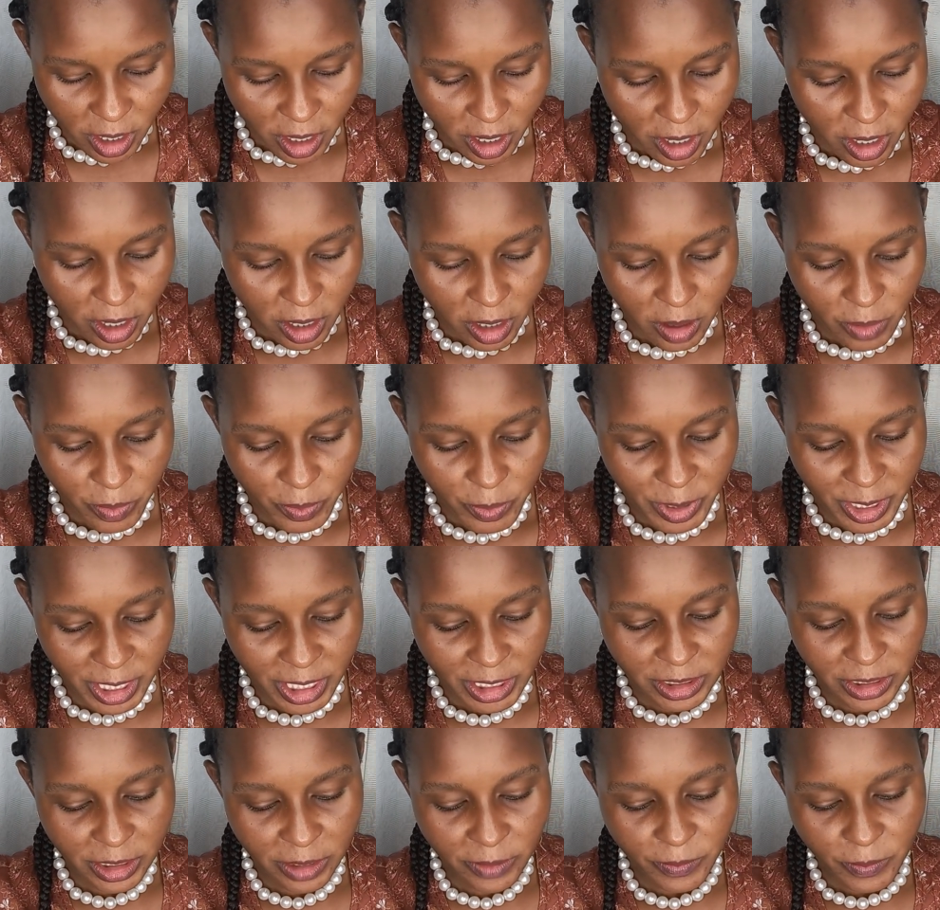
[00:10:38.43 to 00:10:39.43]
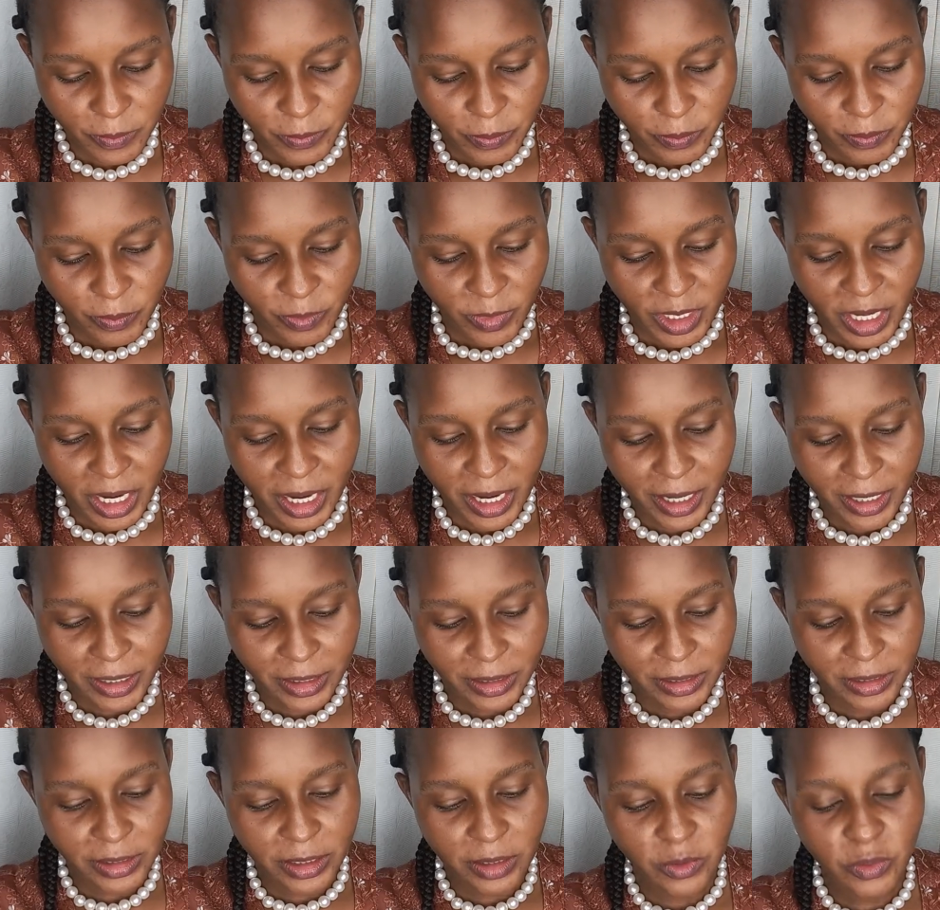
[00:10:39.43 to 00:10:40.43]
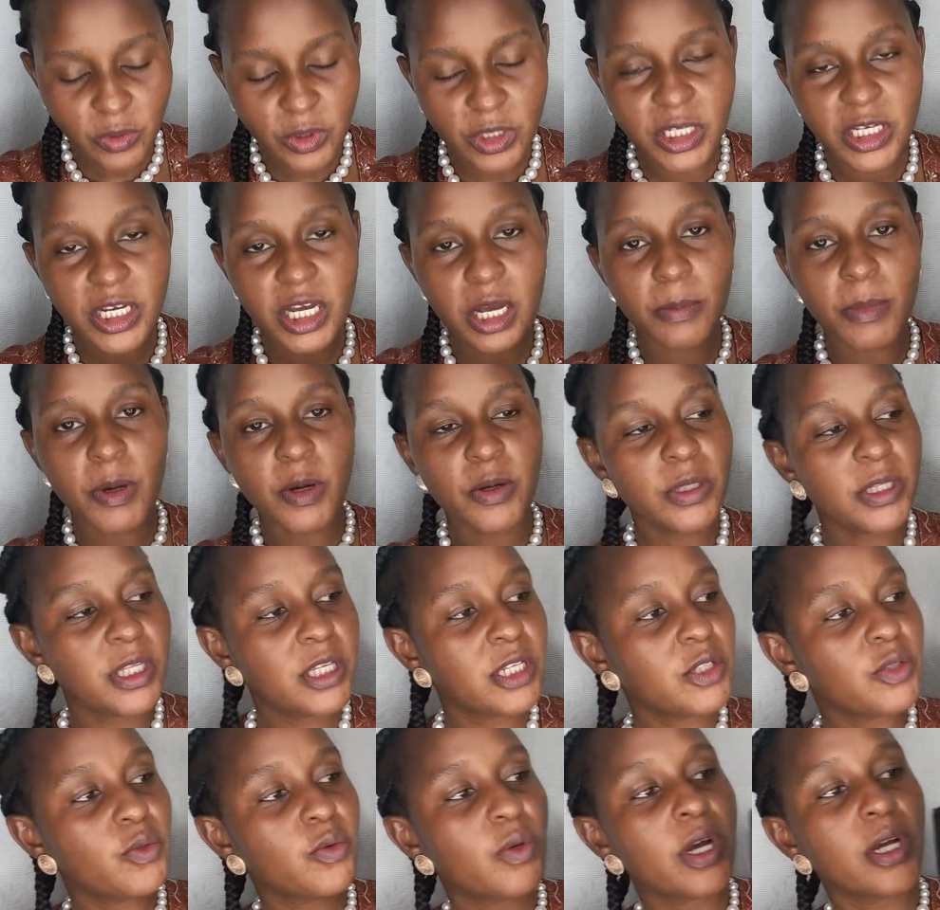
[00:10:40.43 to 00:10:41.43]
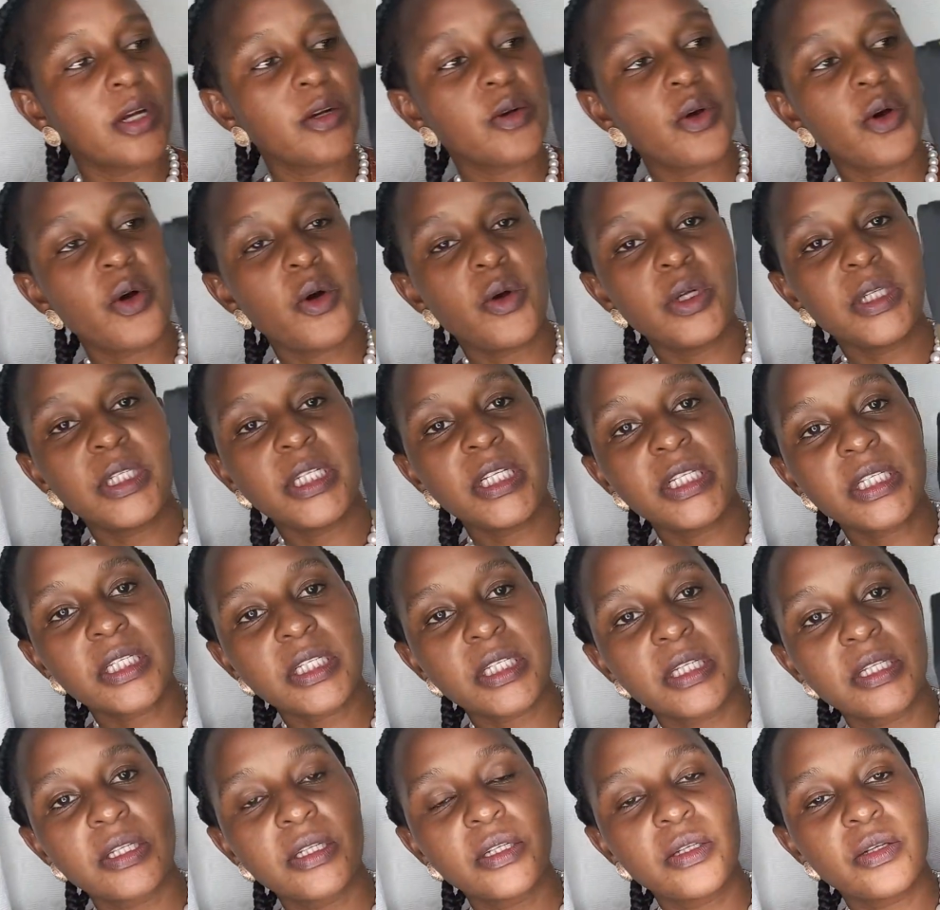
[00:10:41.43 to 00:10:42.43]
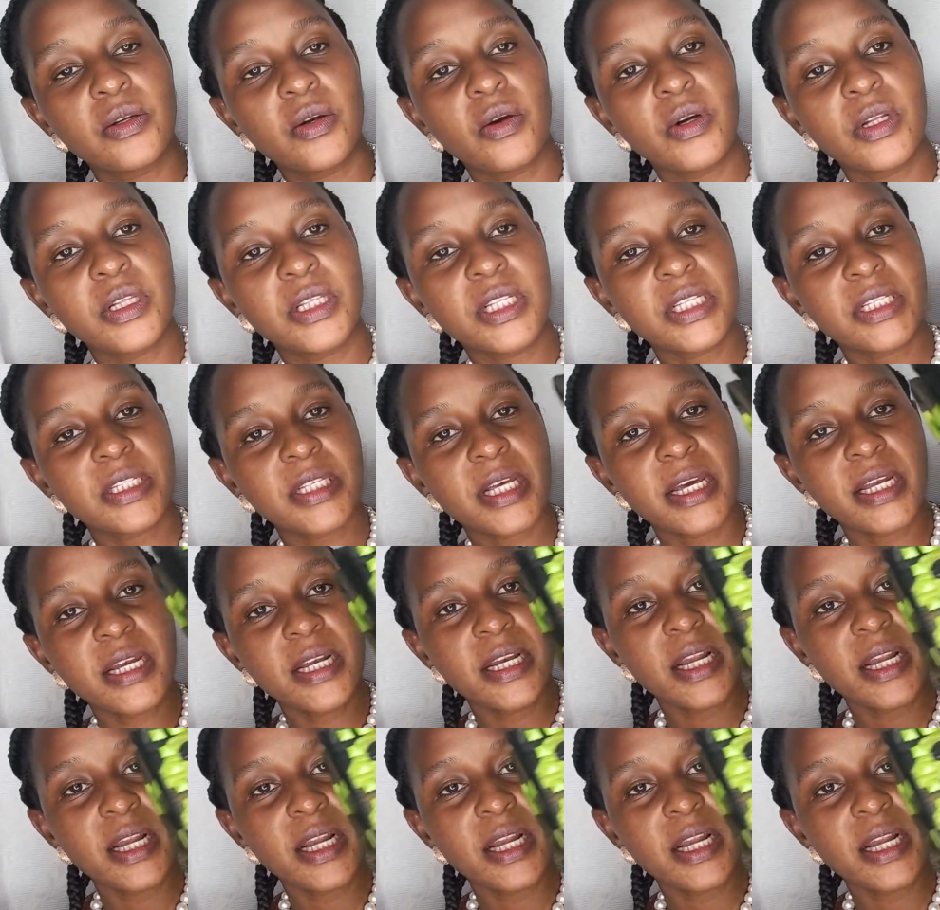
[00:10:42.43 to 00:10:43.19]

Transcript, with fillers: uh, pressure and the good thing about this you can hold it on the side